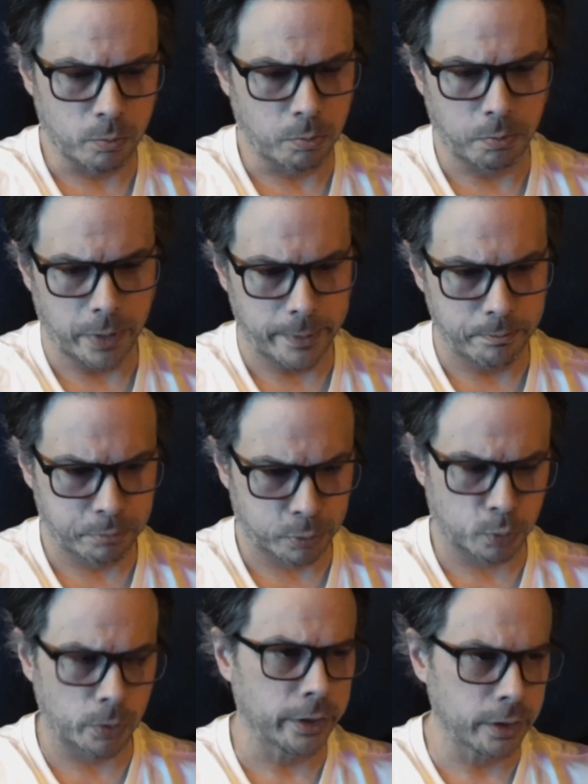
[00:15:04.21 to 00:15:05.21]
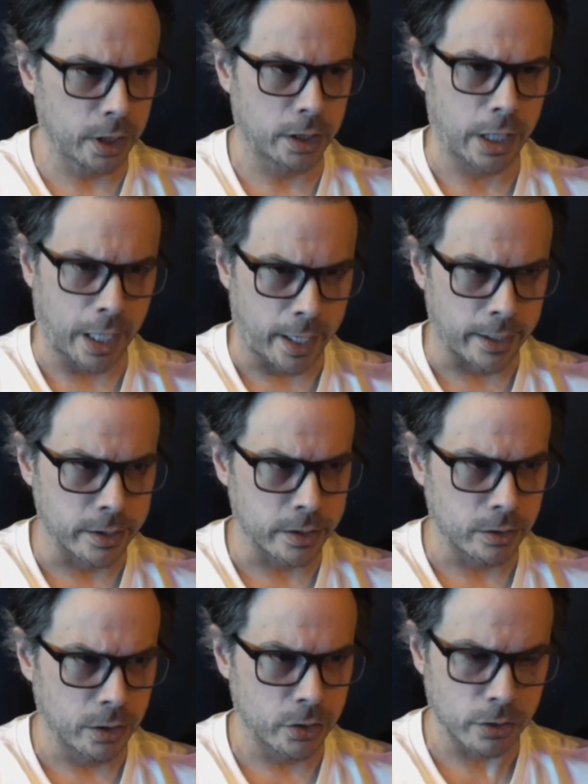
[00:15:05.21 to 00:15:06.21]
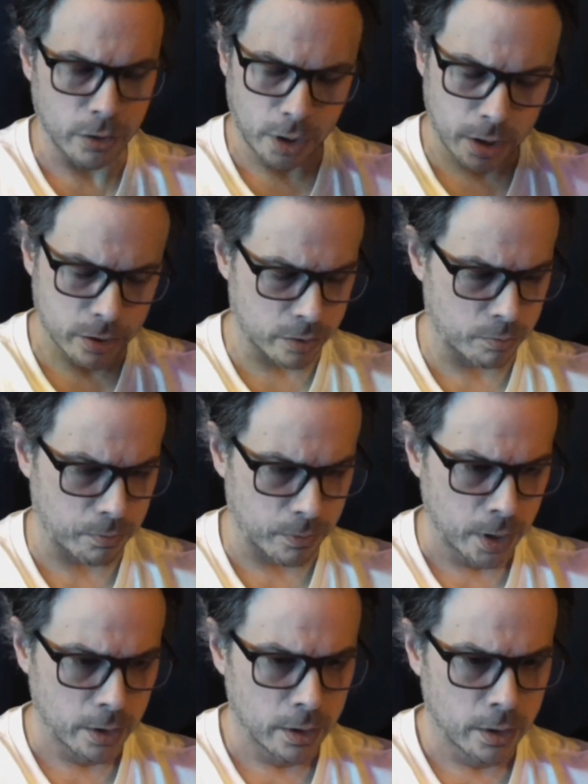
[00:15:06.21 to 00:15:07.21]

are brilliant guys. These